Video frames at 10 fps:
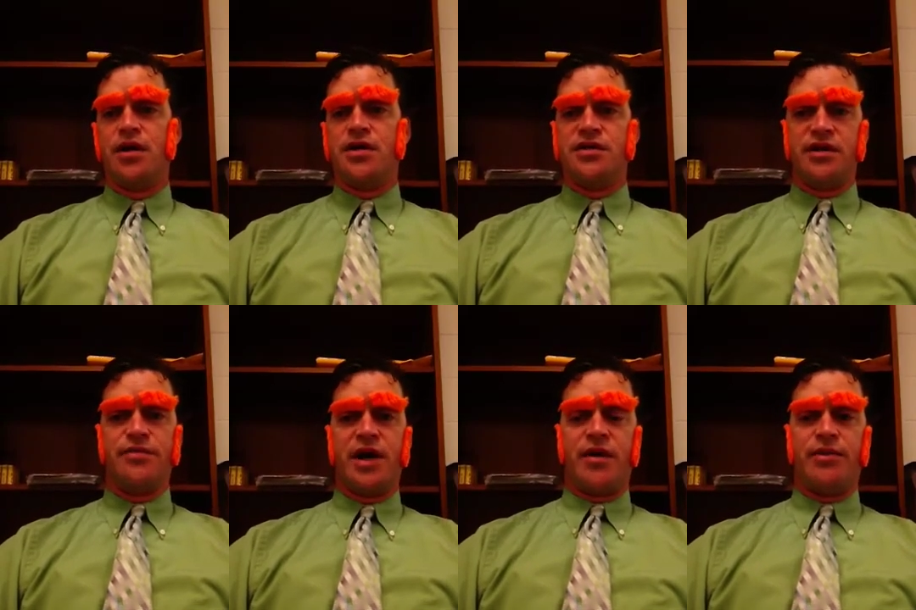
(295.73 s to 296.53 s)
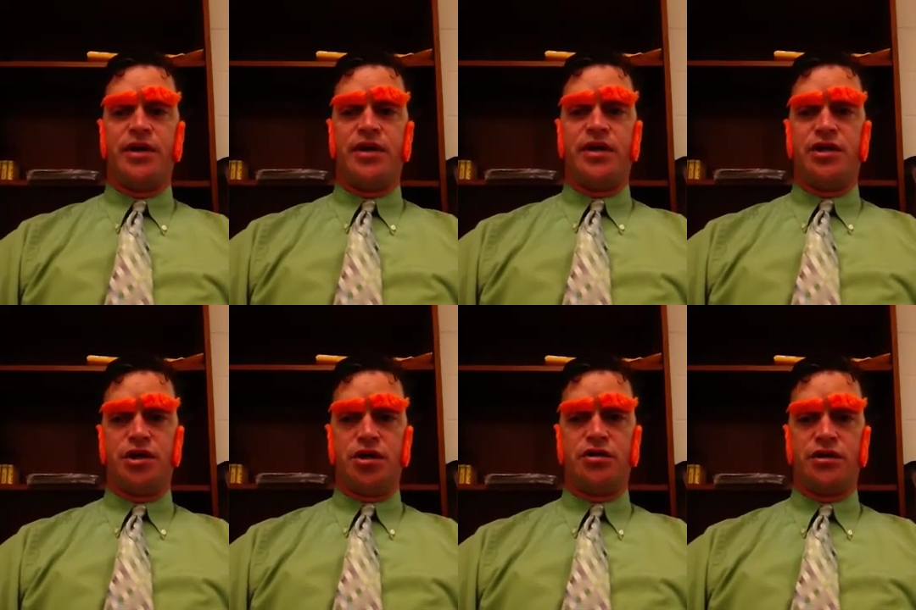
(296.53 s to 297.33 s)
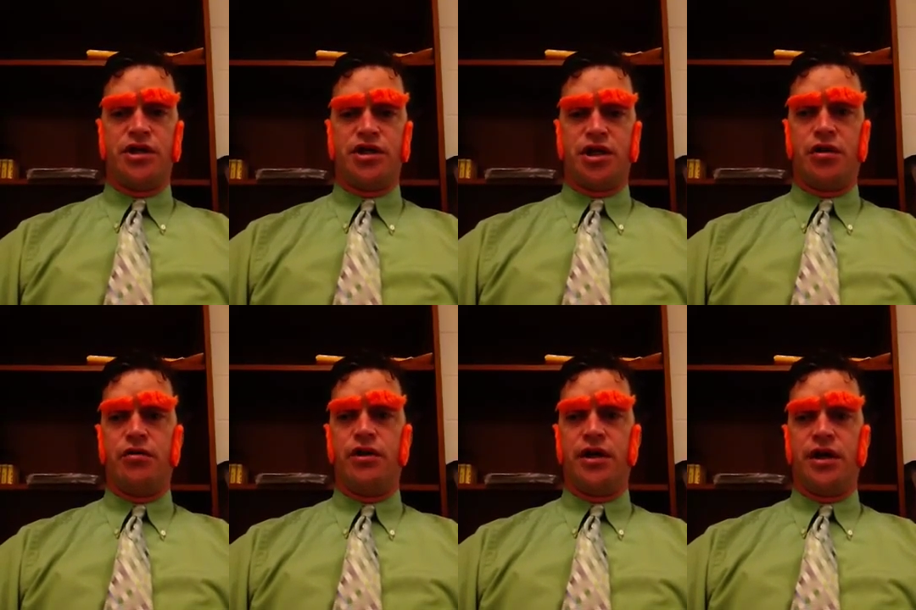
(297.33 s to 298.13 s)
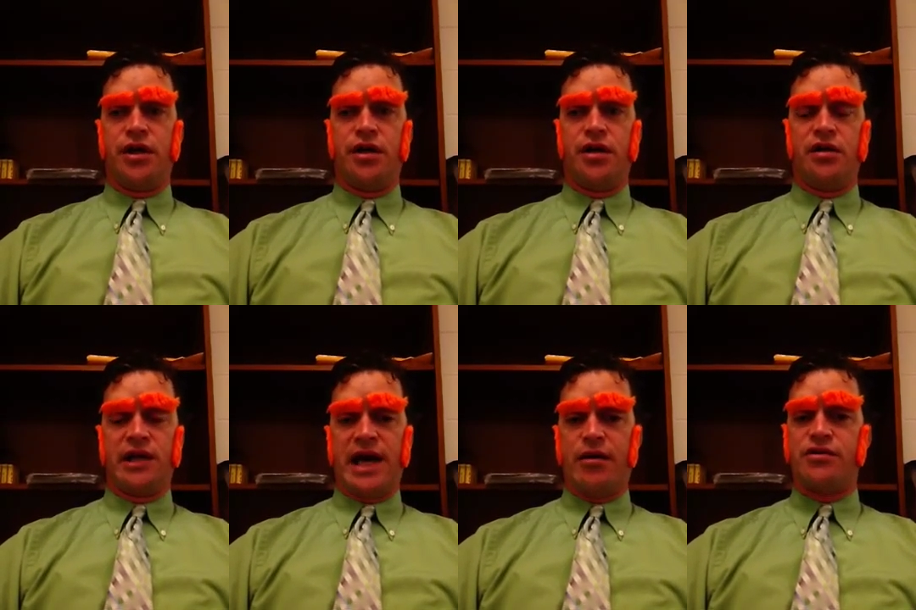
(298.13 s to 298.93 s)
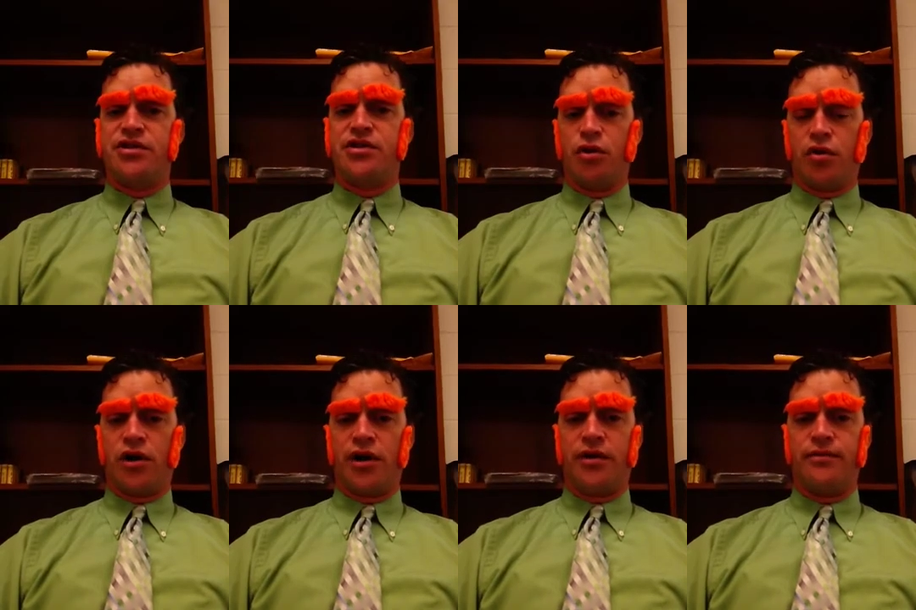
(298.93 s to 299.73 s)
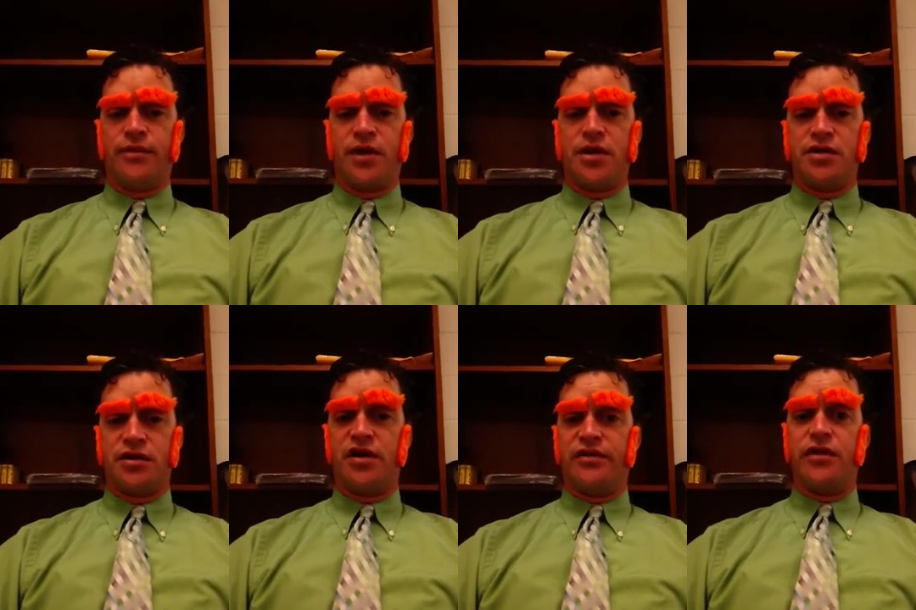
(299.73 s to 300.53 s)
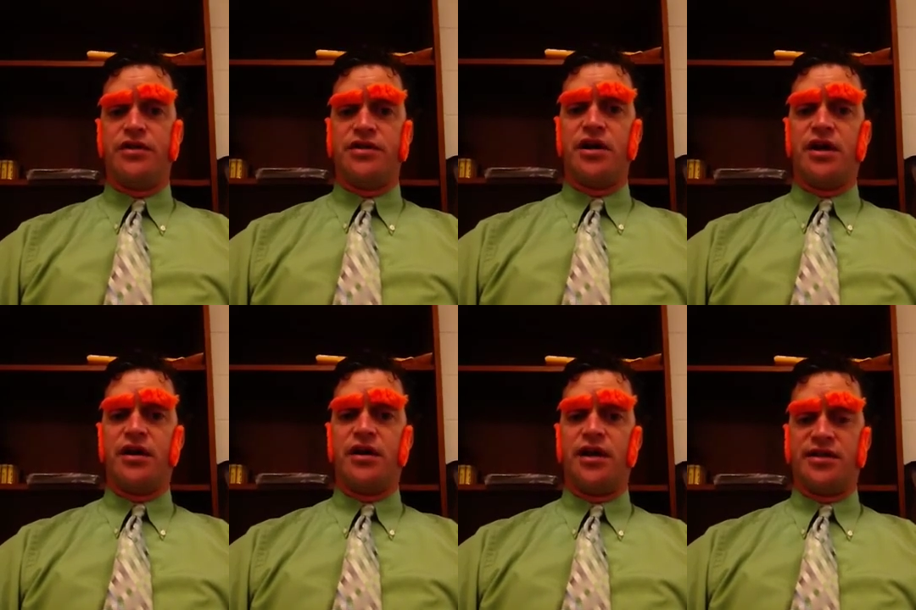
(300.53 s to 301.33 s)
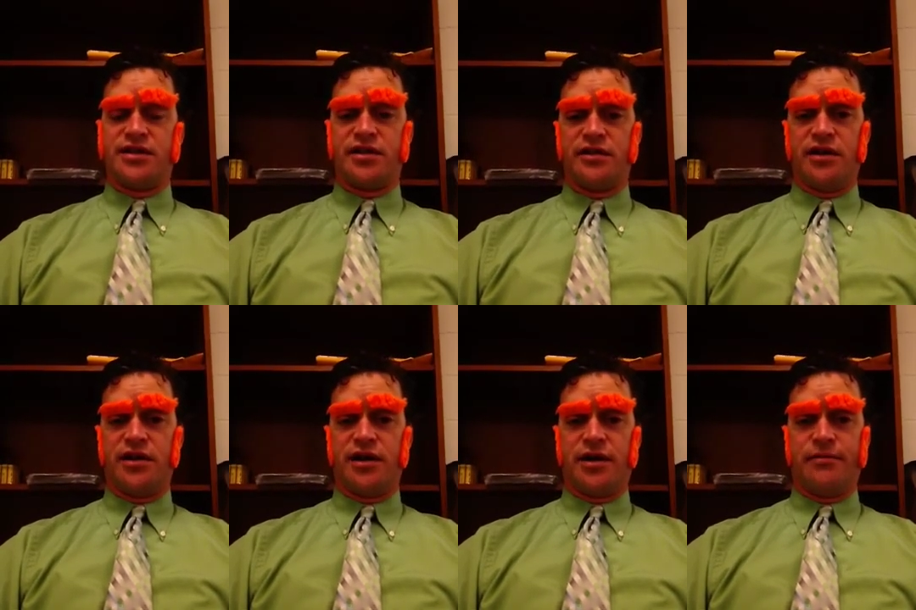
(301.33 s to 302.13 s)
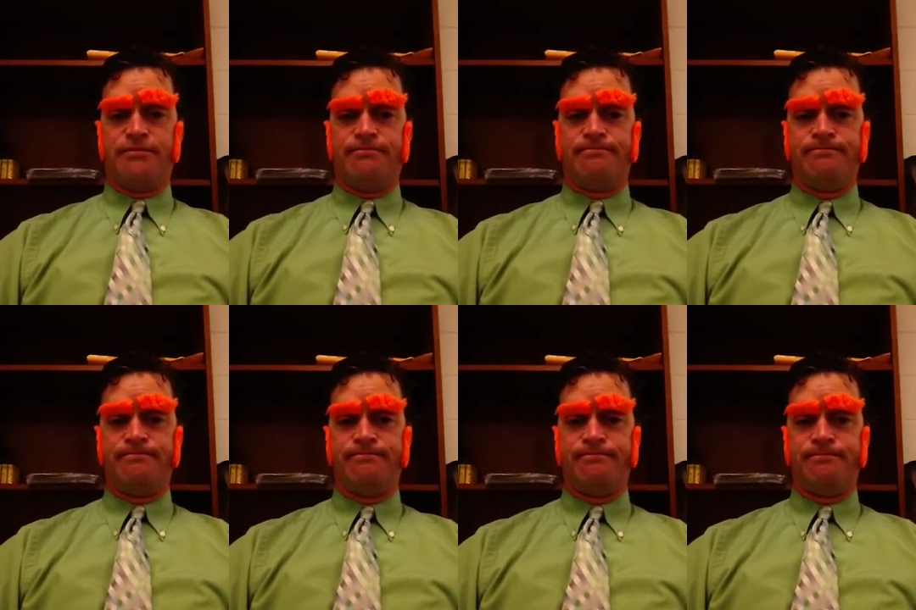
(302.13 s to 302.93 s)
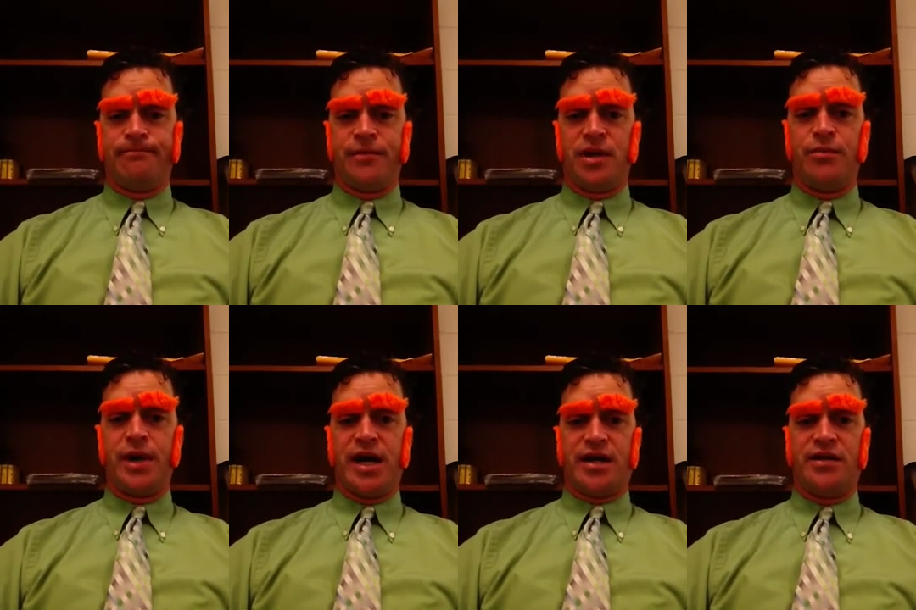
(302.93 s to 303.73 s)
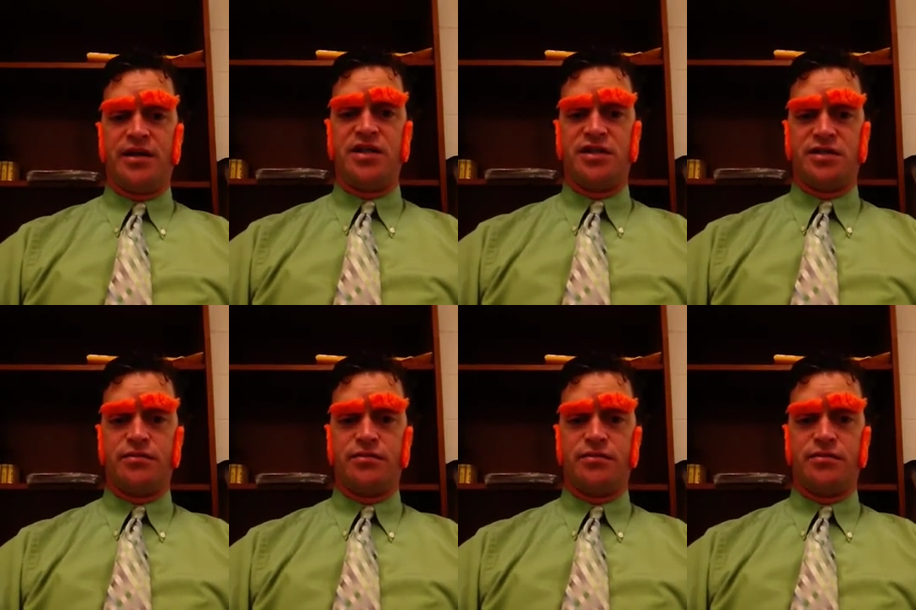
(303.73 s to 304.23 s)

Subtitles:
Sleep apnea is usually shown in loud snoring. So even though it's not necessarily impacting these